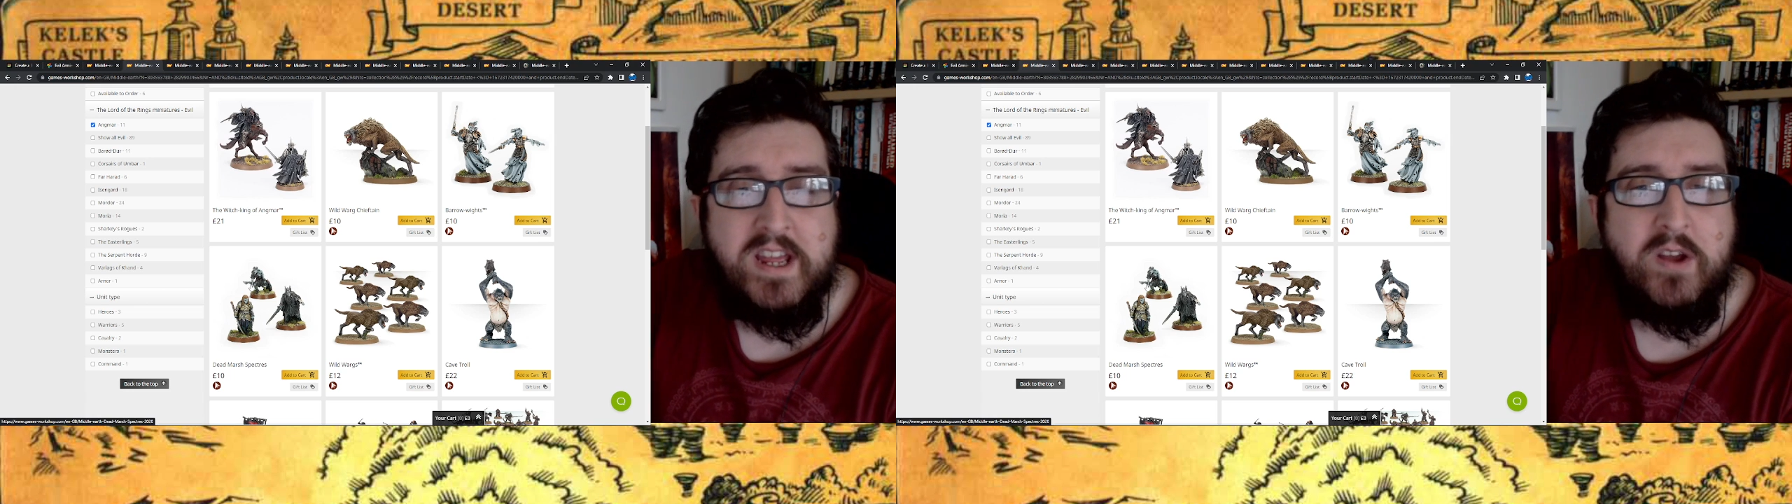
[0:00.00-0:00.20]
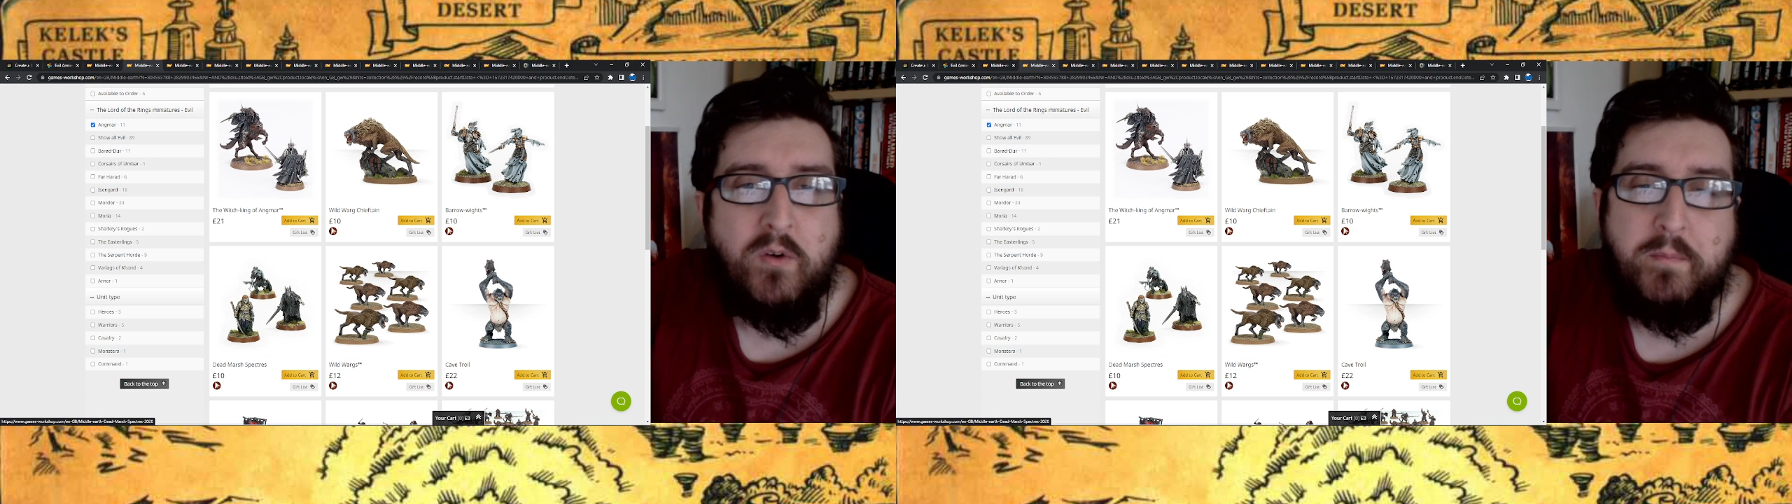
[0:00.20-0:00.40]

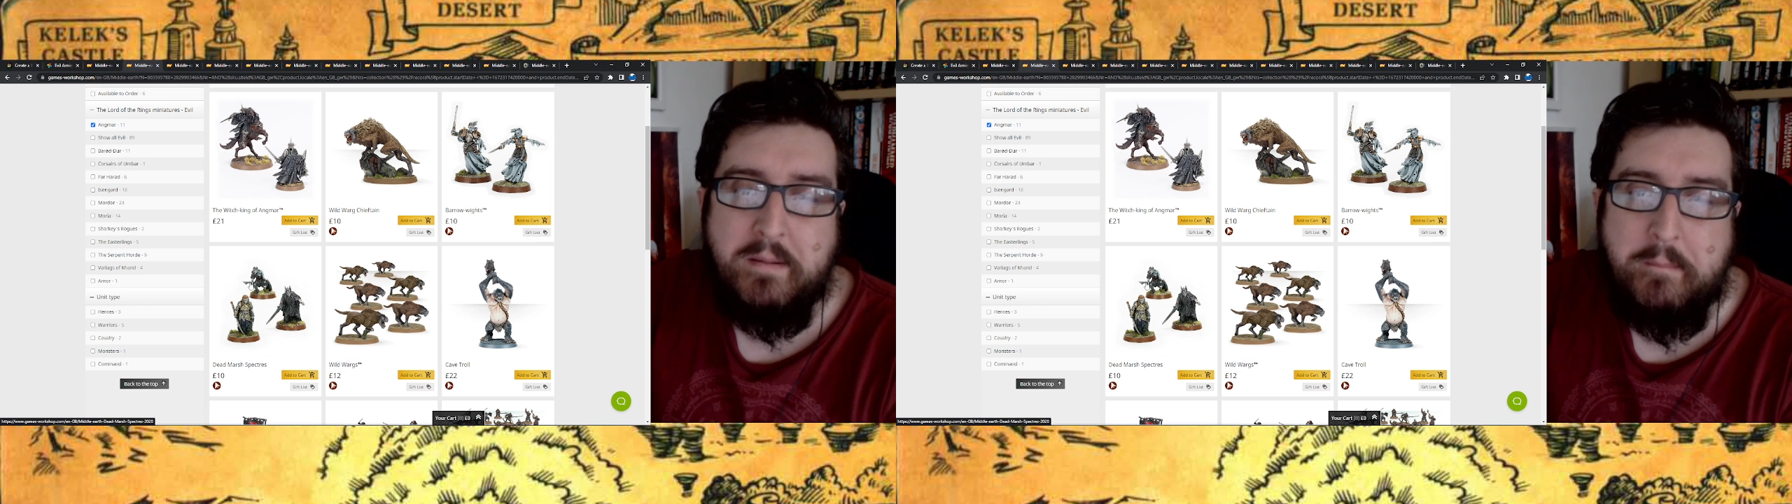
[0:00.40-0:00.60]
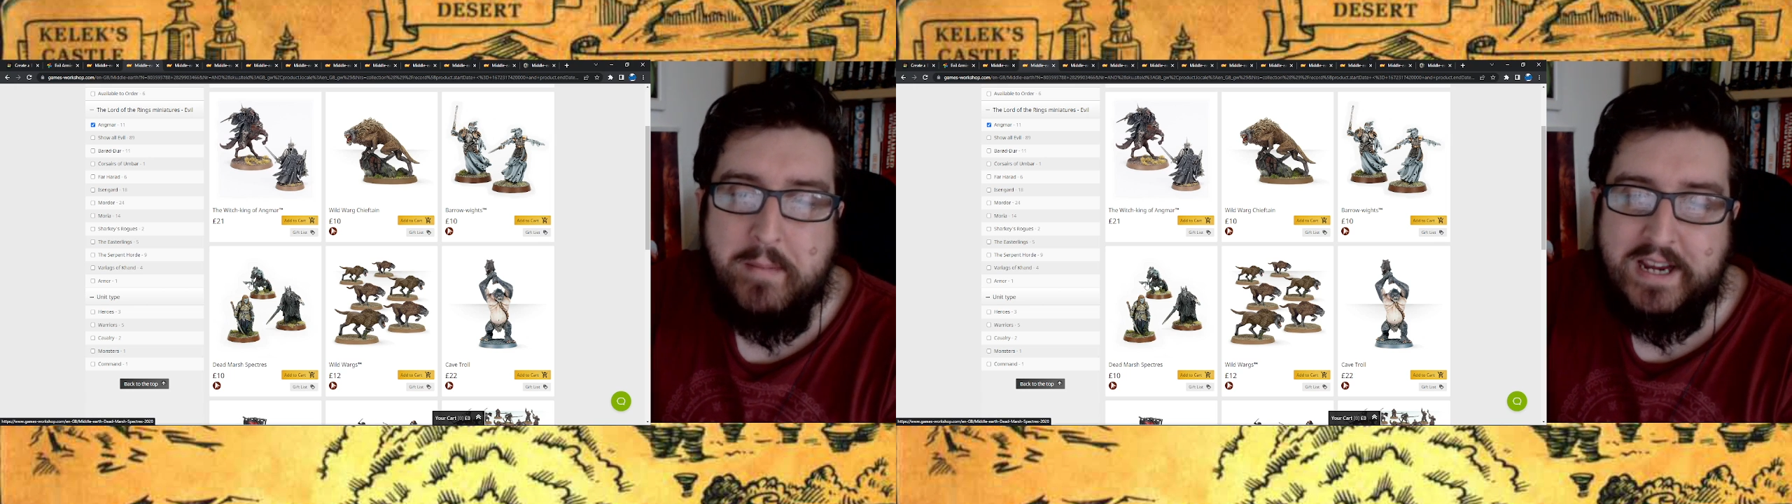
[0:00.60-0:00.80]
and would be
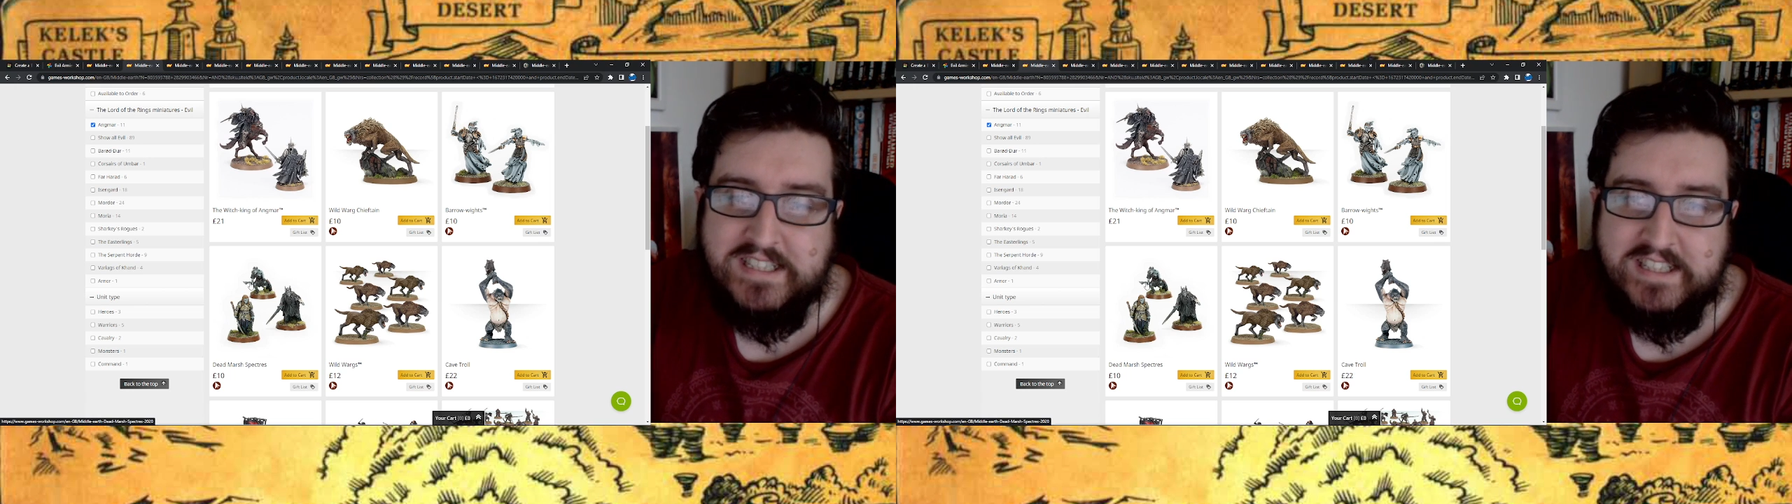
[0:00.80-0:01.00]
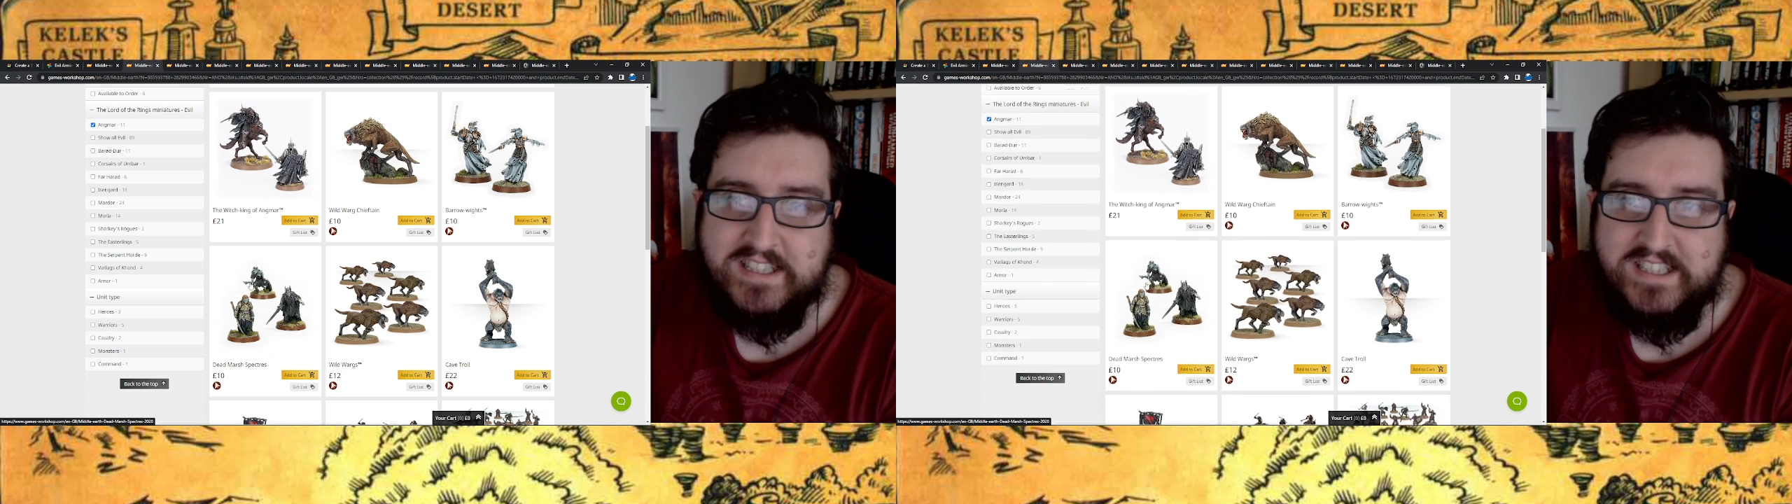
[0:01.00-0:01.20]

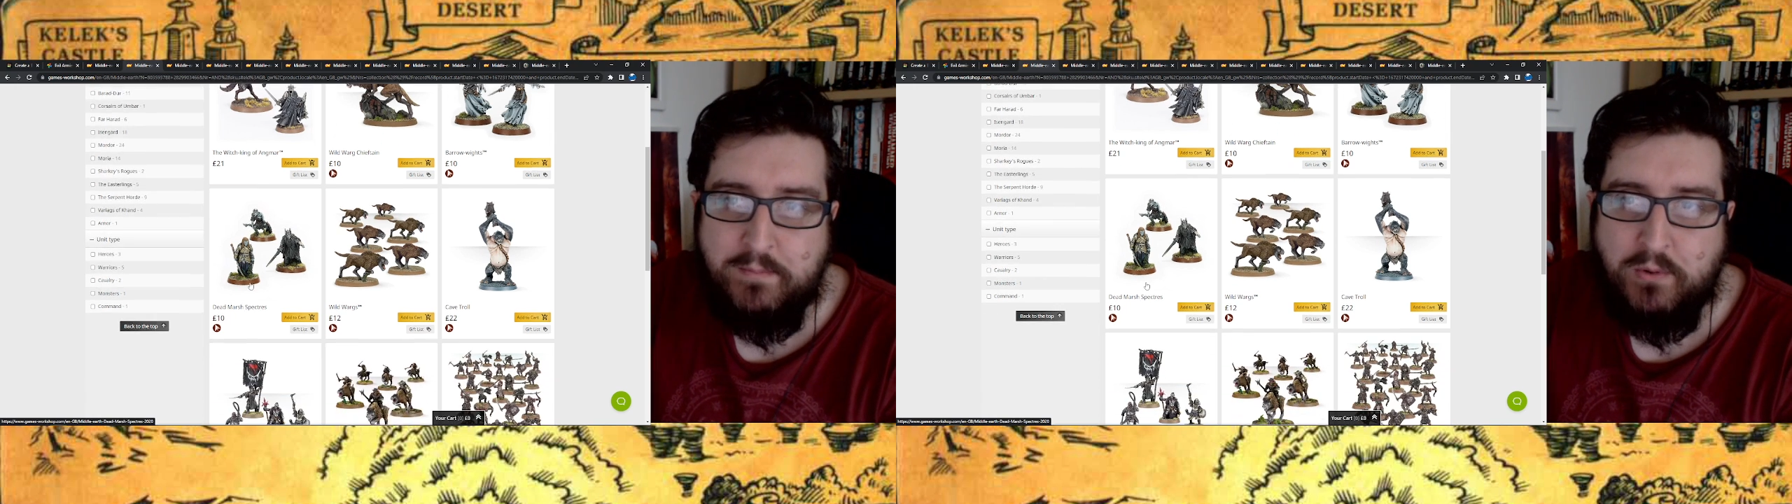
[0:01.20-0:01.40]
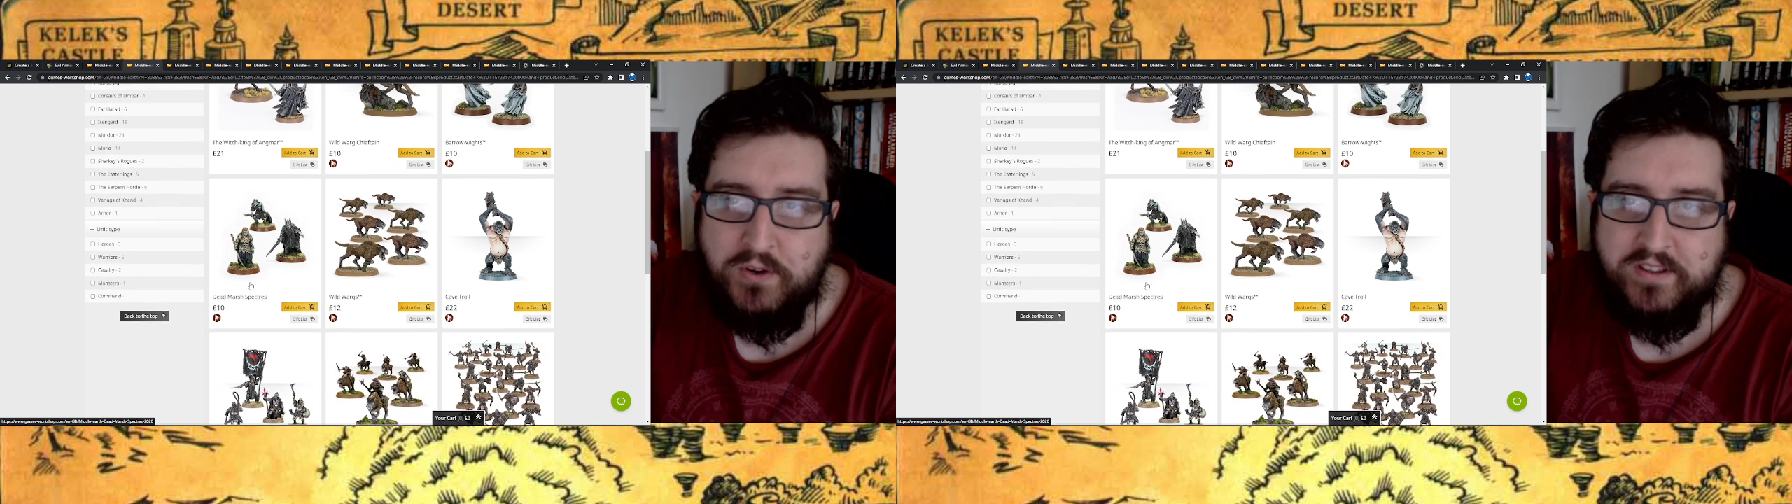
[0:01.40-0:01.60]
amazing to see
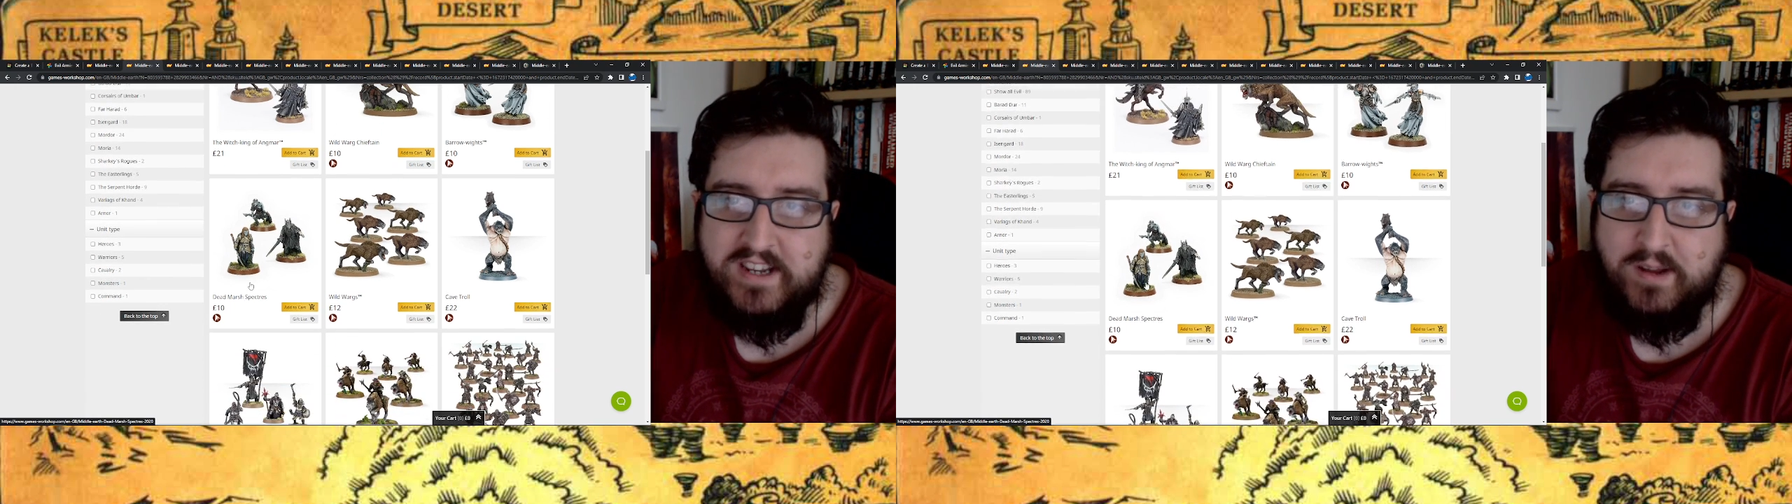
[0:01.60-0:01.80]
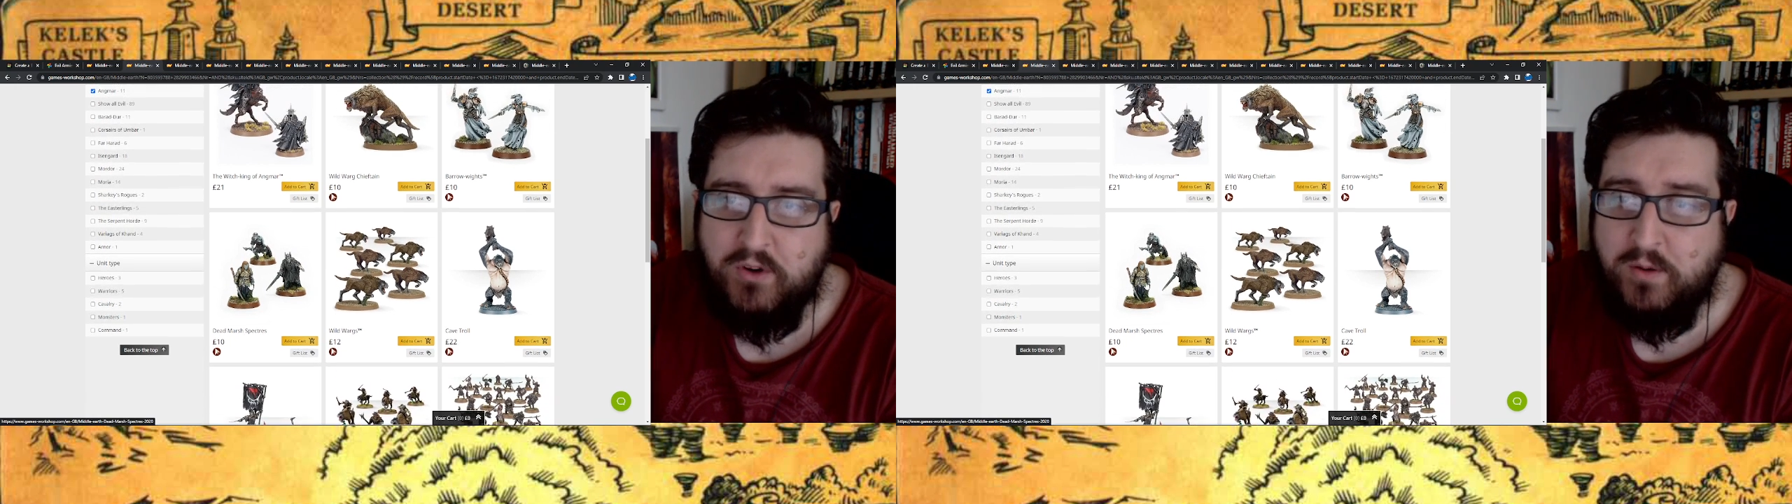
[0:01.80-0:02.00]
brought into the
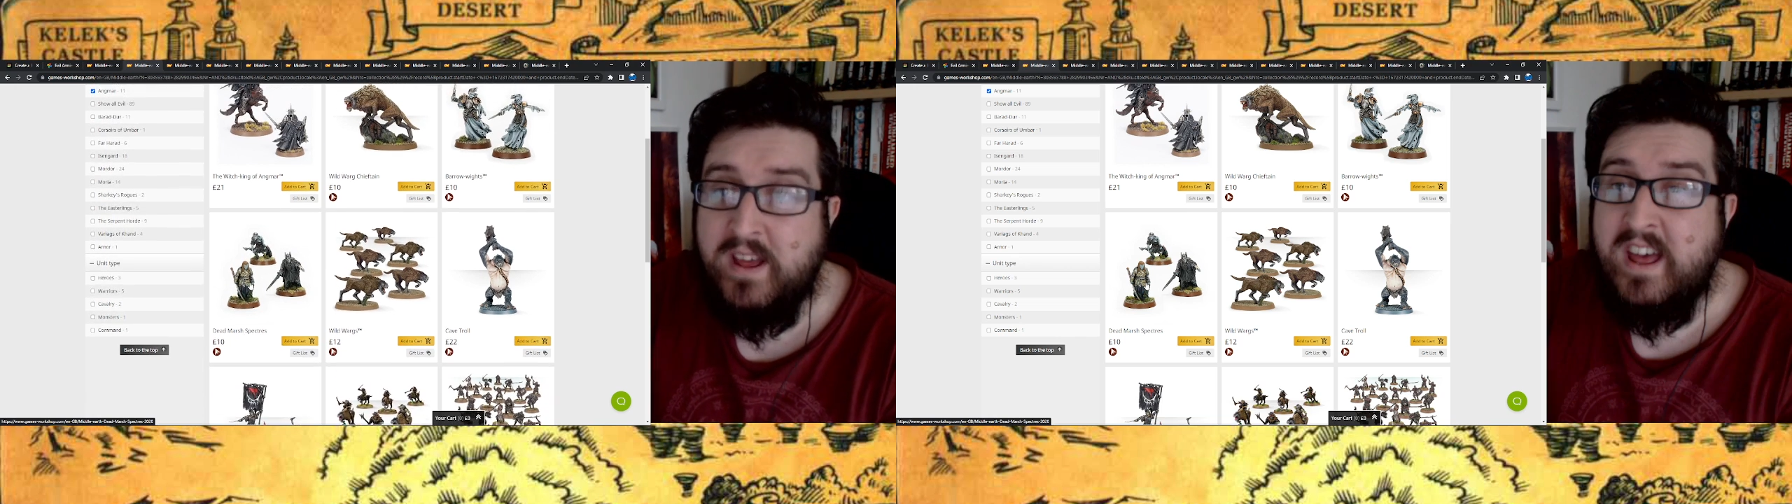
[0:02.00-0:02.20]
tabletop.